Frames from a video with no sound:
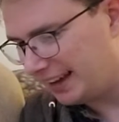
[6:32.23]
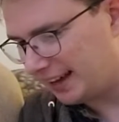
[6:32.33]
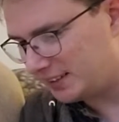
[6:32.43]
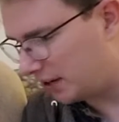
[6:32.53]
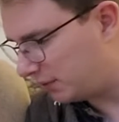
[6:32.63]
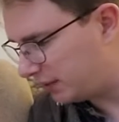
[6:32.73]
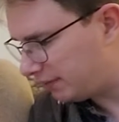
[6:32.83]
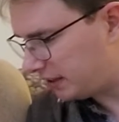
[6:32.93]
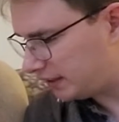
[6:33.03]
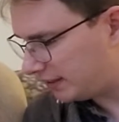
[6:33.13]
I don't know, we'll
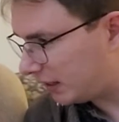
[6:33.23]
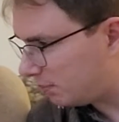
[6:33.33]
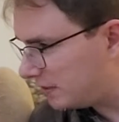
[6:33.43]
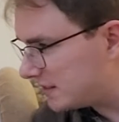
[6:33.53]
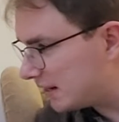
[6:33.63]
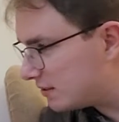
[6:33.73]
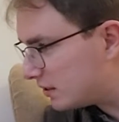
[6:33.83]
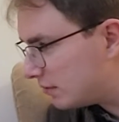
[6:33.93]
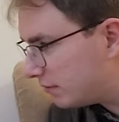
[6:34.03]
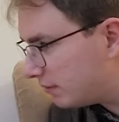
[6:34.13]
give it another couple of days,
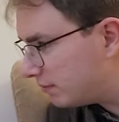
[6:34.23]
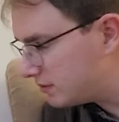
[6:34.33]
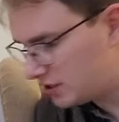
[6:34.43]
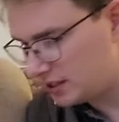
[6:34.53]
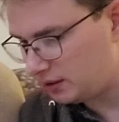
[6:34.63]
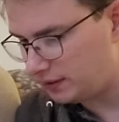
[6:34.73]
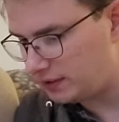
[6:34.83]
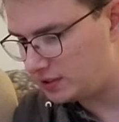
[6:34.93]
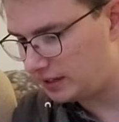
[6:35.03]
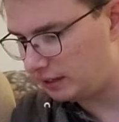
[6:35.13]
and if I'm still
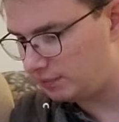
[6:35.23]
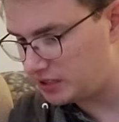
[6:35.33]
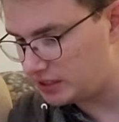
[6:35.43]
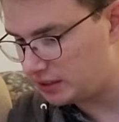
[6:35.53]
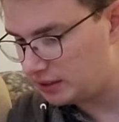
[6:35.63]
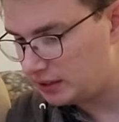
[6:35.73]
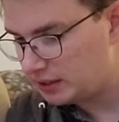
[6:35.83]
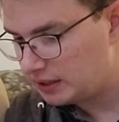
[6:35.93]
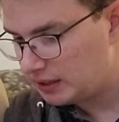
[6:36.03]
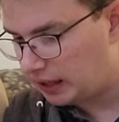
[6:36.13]
this clumsy,
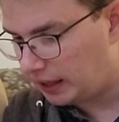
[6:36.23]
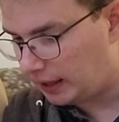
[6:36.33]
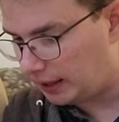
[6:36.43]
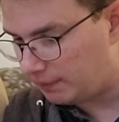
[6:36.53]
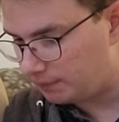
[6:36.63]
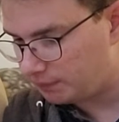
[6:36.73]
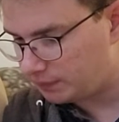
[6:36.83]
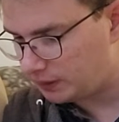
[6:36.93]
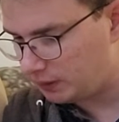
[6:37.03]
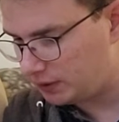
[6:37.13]

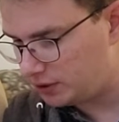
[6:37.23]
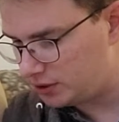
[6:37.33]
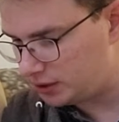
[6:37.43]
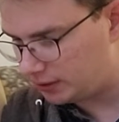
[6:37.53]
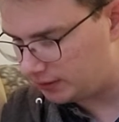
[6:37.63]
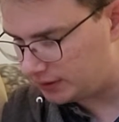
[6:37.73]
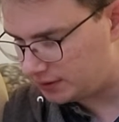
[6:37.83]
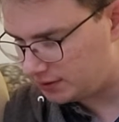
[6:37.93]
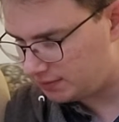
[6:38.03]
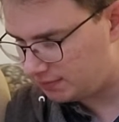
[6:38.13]
which, you know,
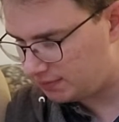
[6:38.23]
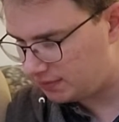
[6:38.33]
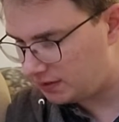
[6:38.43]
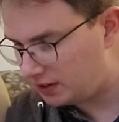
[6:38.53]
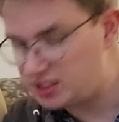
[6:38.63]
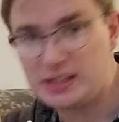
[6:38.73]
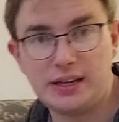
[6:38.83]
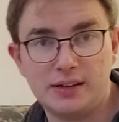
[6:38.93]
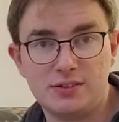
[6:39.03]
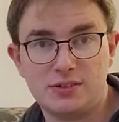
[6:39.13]
it's 30
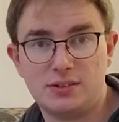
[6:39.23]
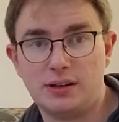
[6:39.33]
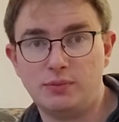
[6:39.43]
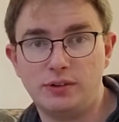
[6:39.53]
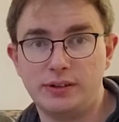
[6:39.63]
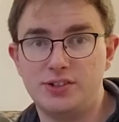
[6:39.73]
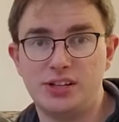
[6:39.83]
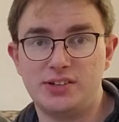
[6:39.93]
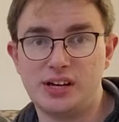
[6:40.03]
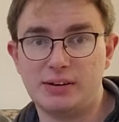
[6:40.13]
years, I'm not going to
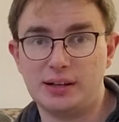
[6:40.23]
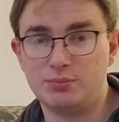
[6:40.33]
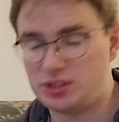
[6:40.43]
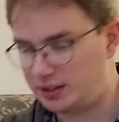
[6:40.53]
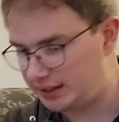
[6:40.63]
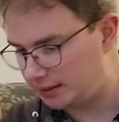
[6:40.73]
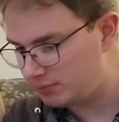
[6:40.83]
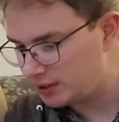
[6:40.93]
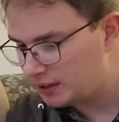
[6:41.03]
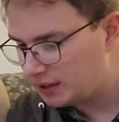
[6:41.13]
change how clumsy I
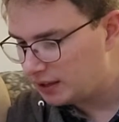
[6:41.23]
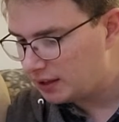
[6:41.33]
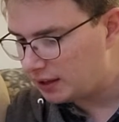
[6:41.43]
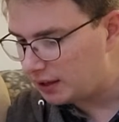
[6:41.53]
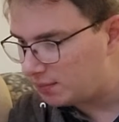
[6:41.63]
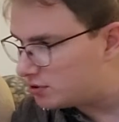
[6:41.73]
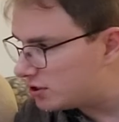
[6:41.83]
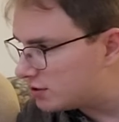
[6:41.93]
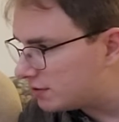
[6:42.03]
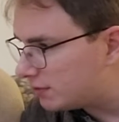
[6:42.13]
am,
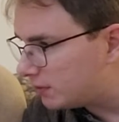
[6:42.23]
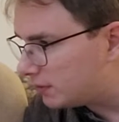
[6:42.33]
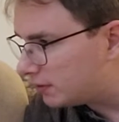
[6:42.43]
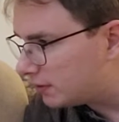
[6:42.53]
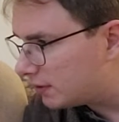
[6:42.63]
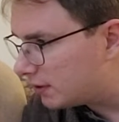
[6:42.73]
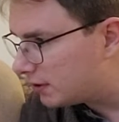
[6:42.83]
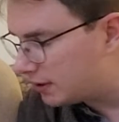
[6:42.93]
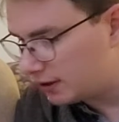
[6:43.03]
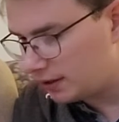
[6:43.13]
just for
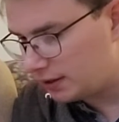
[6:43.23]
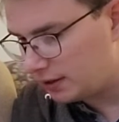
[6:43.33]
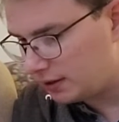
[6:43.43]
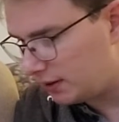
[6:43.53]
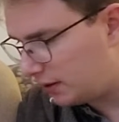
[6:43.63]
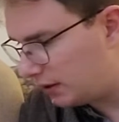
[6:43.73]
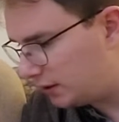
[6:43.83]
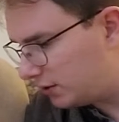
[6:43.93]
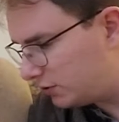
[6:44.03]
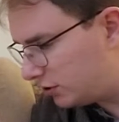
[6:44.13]
a
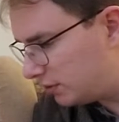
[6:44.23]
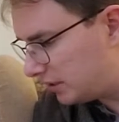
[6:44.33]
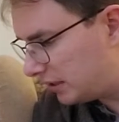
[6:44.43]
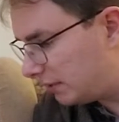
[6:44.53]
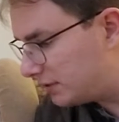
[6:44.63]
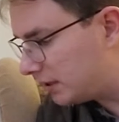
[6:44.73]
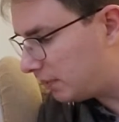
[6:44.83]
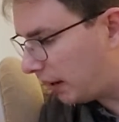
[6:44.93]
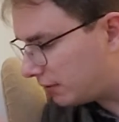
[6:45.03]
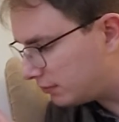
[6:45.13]
YouTube series that
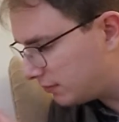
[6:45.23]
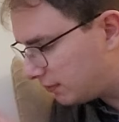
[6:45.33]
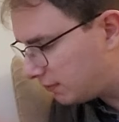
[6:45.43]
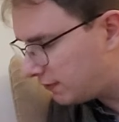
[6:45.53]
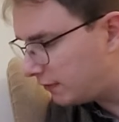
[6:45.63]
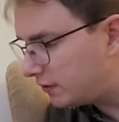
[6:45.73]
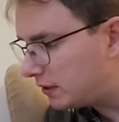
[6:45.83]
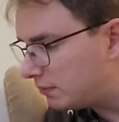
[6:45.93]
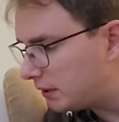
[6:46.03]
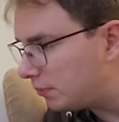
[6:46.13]
about
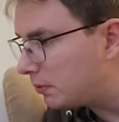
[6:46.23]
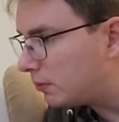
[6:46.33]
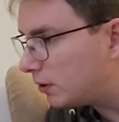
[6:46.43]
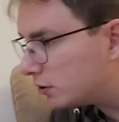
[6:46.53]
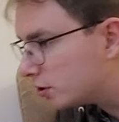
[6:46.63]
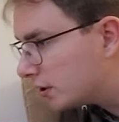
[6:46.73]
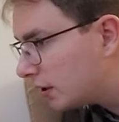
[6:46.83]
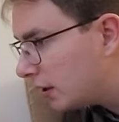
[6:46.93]
15 people watch.